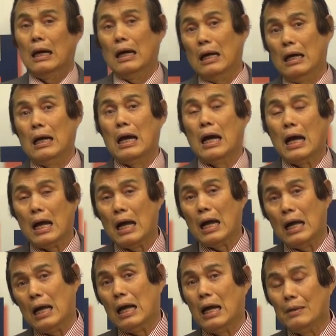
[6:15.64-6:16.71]

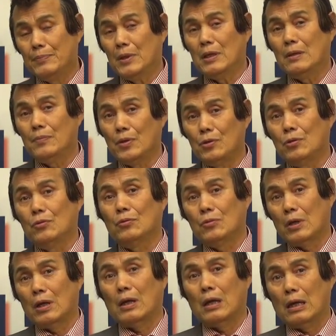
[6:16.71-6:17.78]
I believe
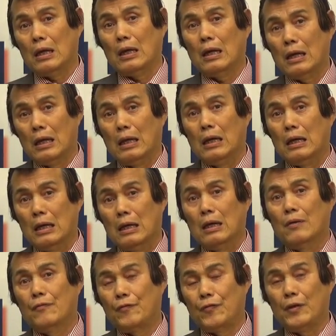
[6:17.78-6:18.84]
you
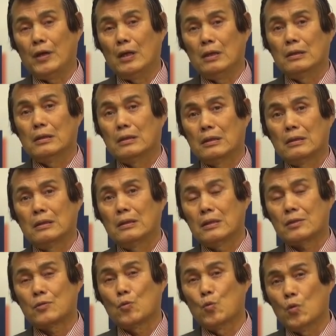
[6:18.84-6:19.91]
feel
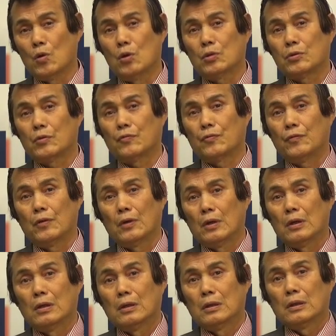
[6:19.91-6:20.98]
this word,
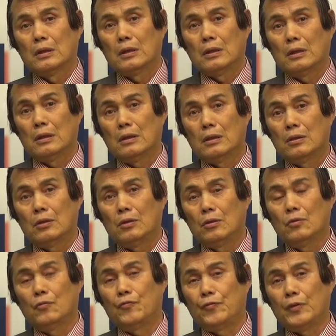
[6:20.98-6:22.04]

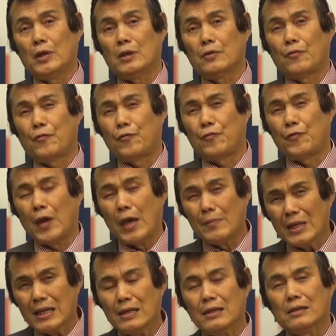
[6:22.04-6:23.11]
you feel
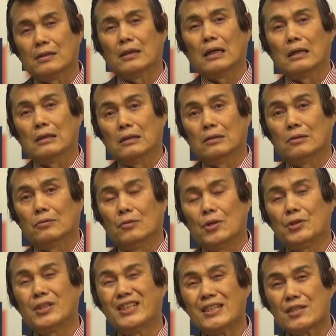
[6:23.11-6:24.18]
familiar
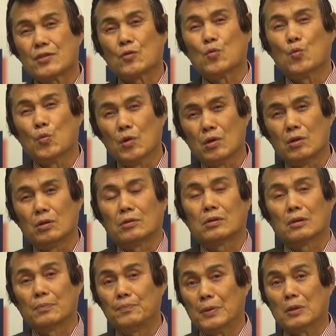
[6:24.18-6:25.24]
with this
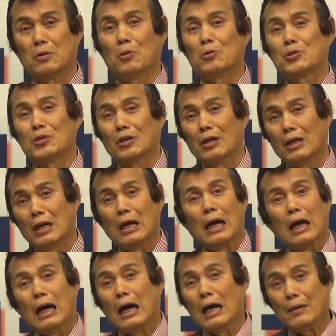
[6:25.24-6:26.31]
word, because
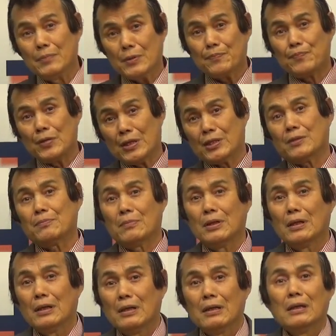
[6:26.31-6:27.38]
I've been preaching
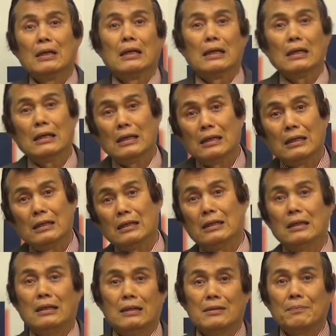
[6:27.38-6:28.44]

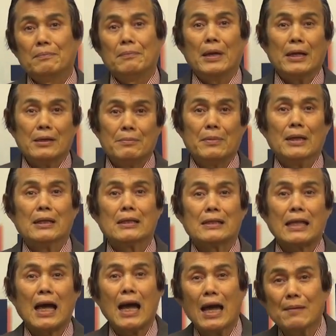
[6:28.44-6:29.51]
it many, many
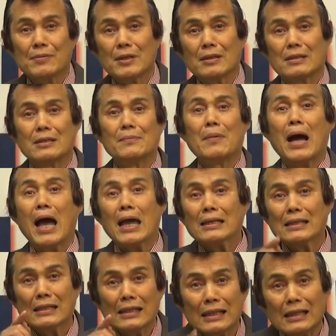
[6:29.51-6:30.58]
times, divine
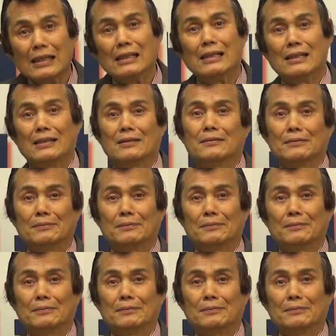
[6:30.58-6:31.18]
healing.